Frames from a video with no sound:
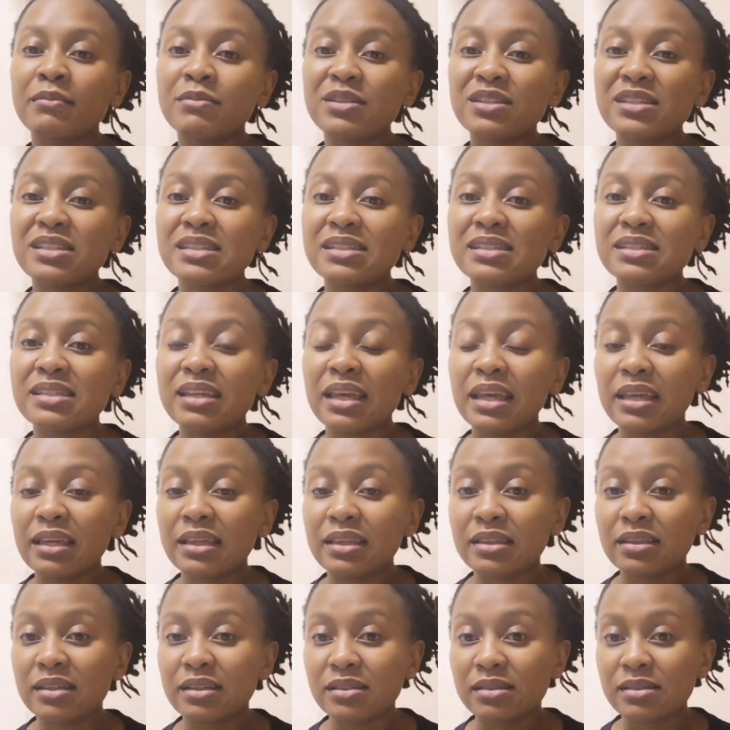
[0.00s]
I'm just
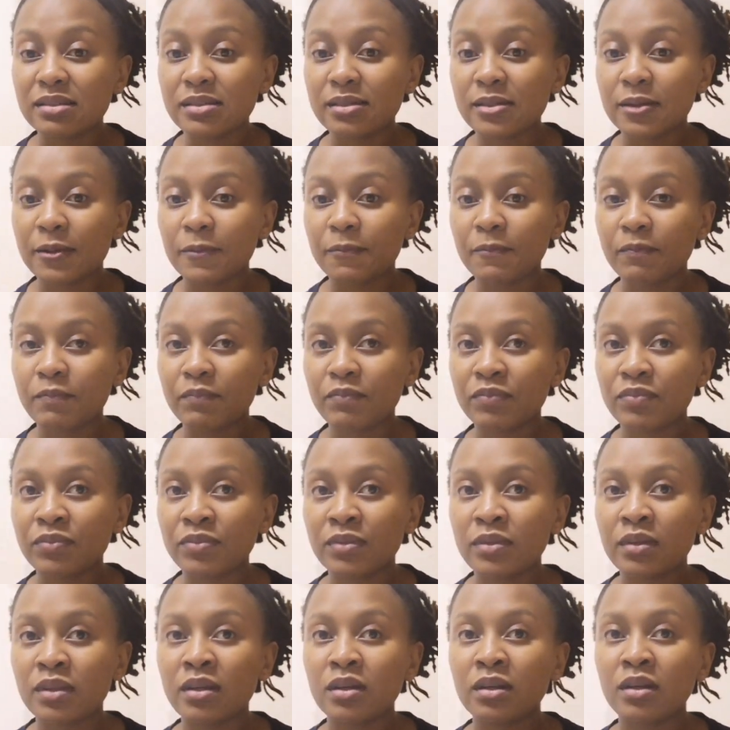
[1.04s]
saying this
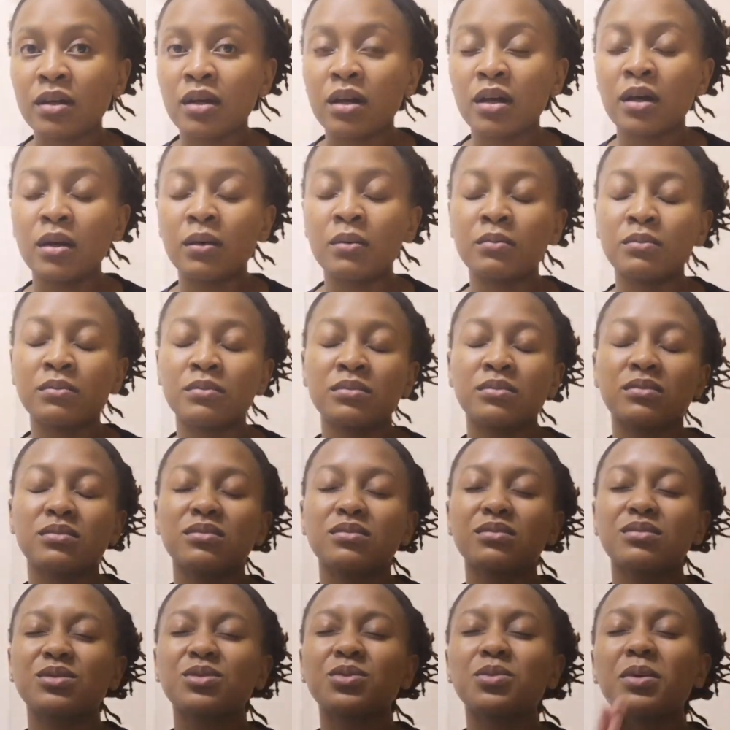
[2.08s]

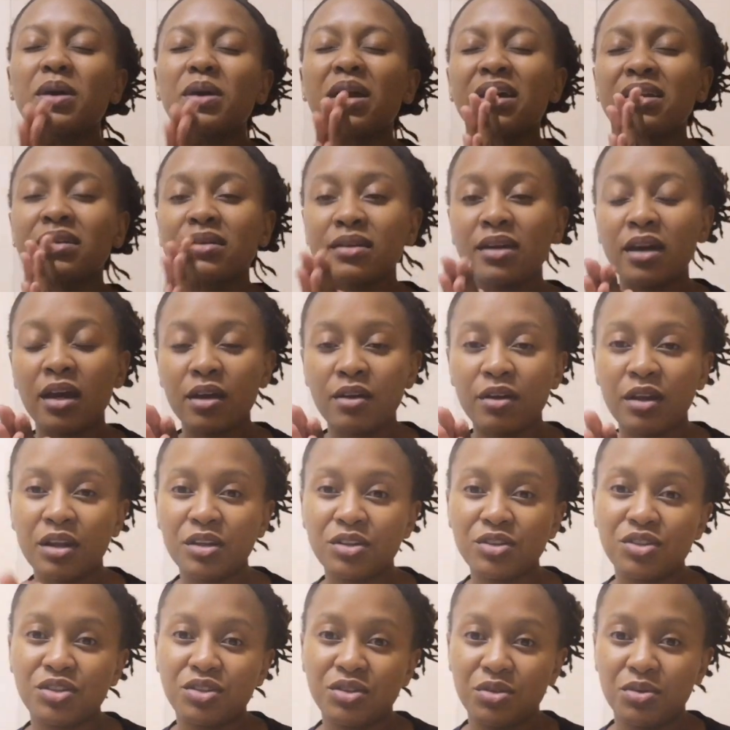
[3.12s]
to
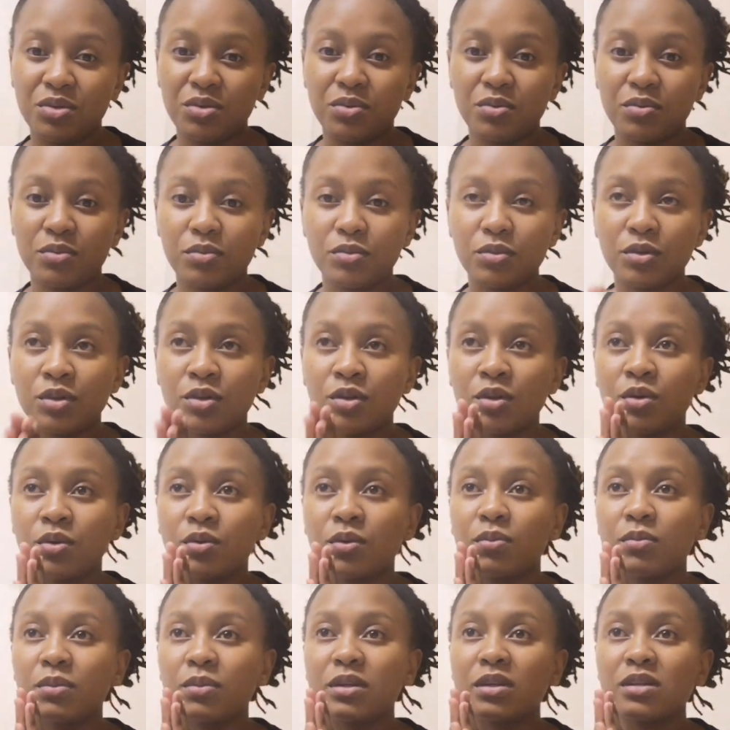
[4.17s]
encourage you, you know,
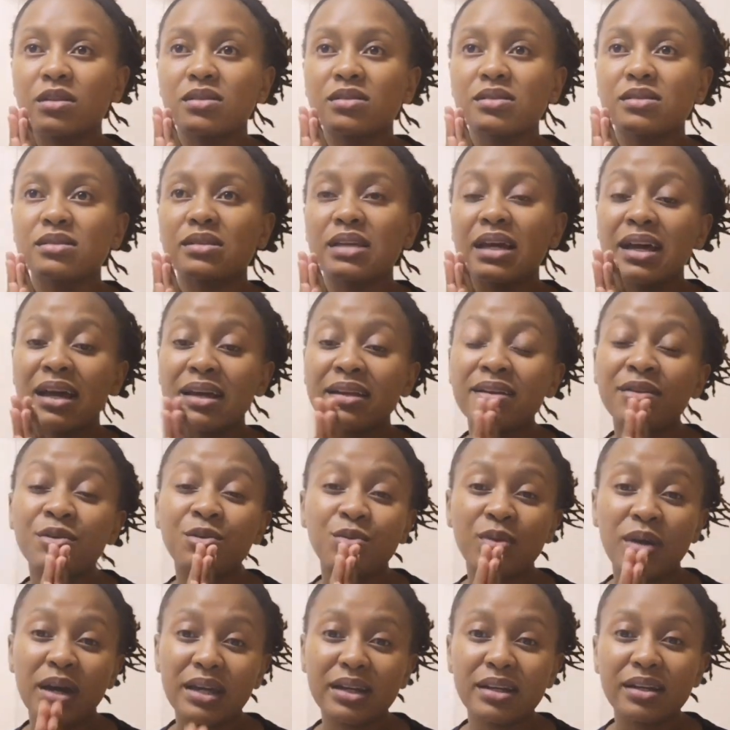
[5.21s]
because
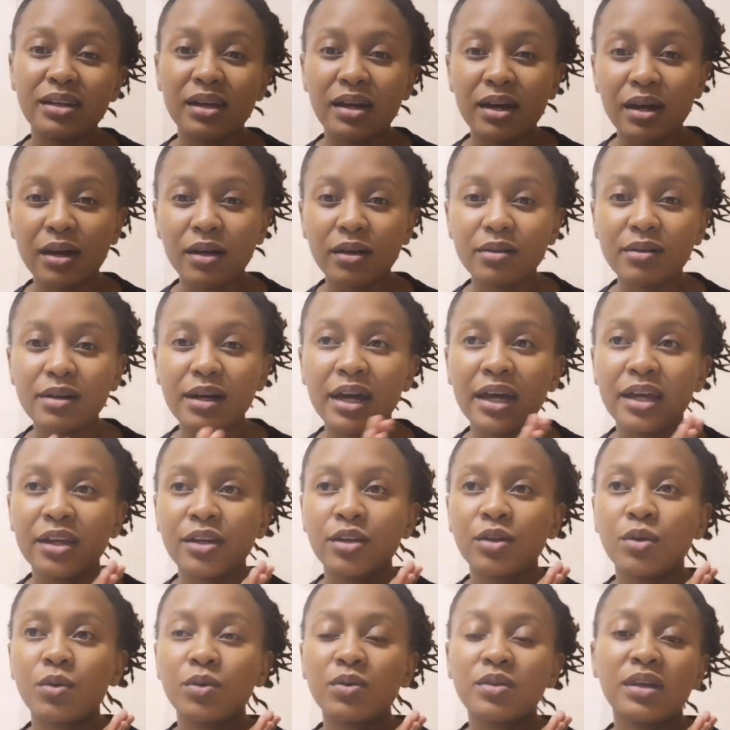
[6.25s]
right now I
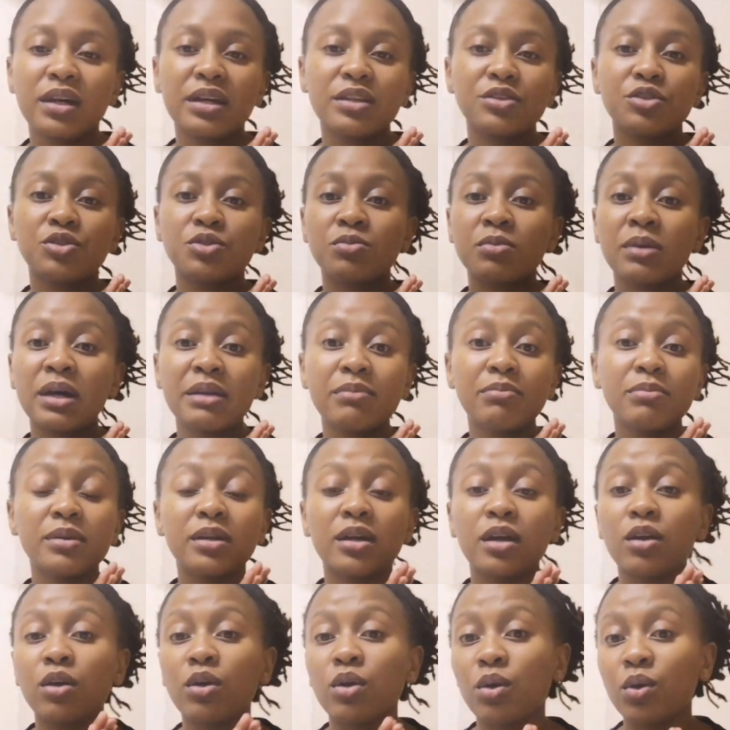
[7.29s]
know that you might
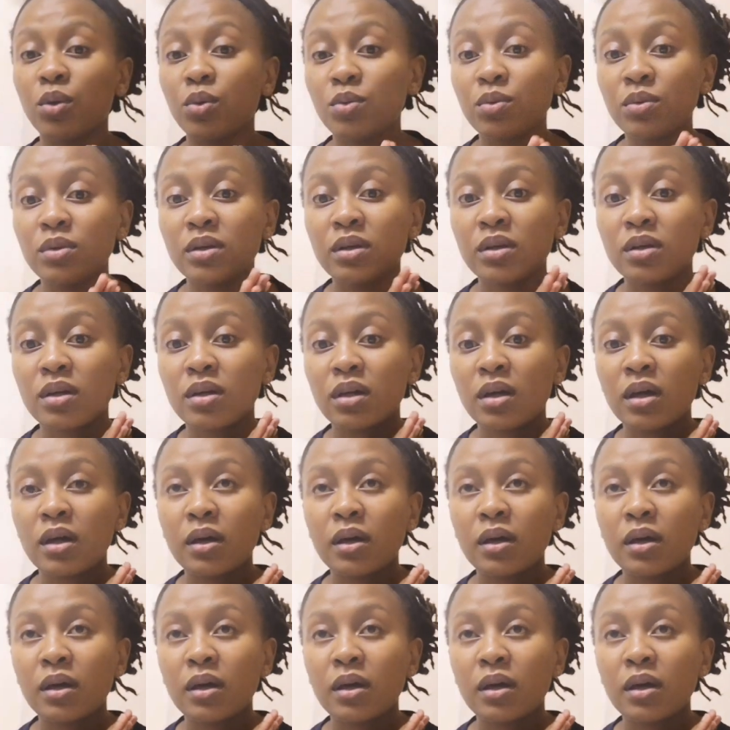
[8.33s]
be alone